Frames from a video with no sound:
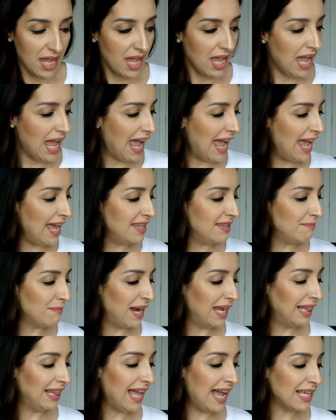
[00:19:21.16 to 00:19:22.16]
And
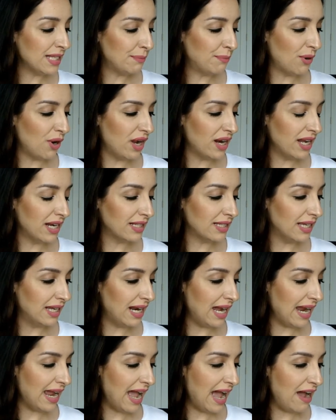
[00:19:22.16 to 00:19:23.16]
my last product that
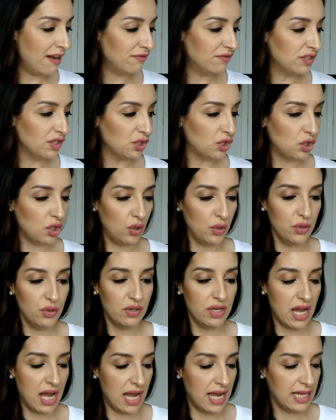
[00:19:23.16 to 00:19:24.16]
I have to show you
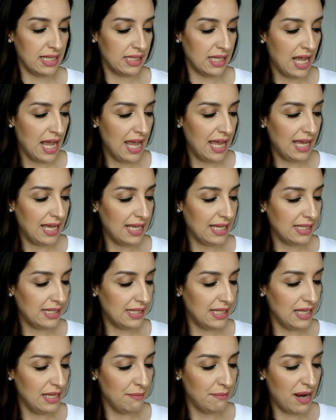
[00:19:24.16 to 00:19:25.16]
guys is
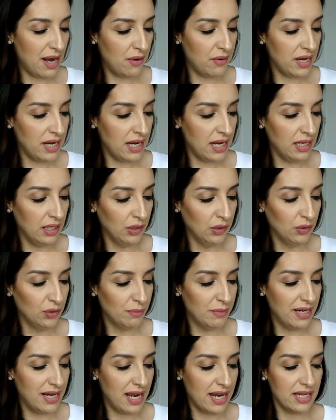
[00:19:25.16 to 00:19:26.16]
the Mary Lou
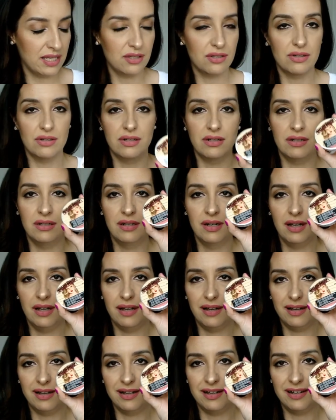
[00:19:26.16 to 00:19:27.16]
Manizer
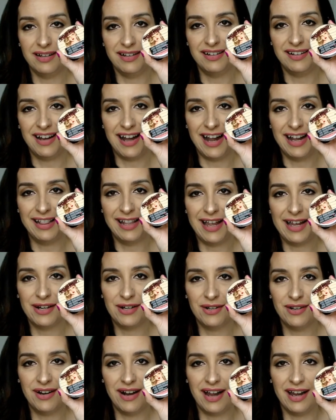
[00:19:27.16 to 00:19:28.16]

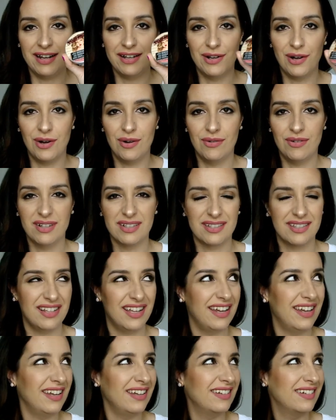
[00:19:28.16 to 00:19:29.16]
highlighter. I know it's
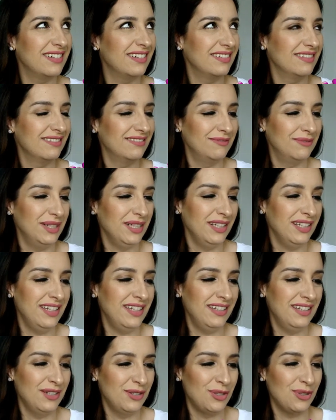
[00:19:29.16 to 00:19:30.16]
like, really?
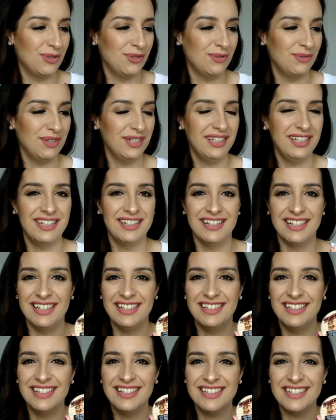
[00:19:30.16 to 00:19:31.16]
Did you really need
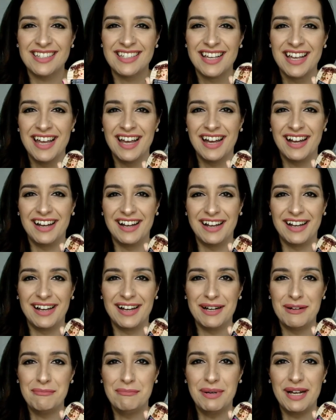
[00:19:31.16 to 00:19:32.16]
this?
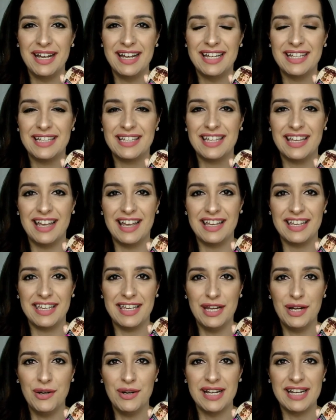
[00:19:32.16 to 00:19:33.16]
But
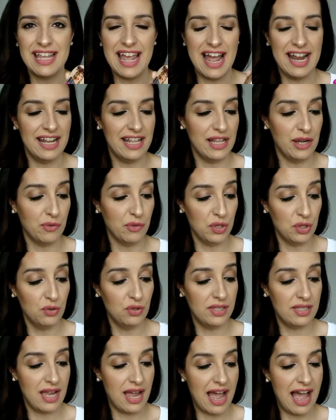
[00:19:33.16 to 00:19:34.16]
here in Canada, we used
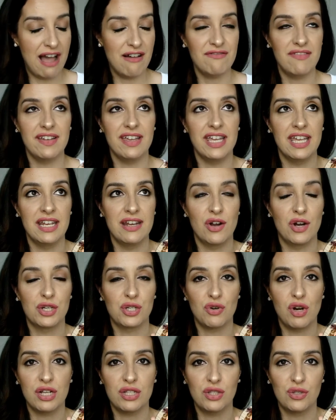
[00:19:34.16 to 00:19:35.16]
to have in our
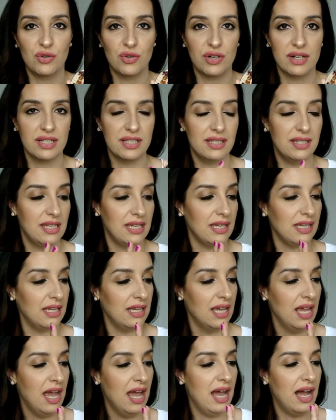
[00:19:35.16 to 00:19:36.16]
drugstores the
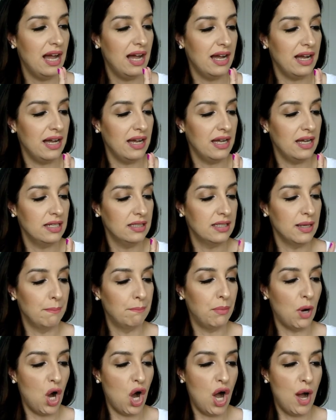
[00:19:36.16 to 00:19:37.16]
the
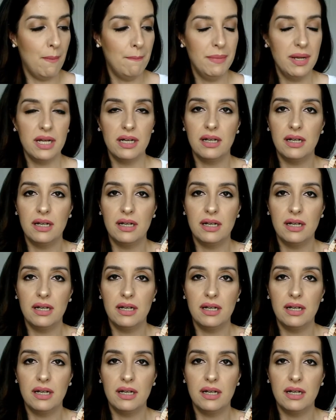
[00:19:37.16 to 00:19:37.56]
Balm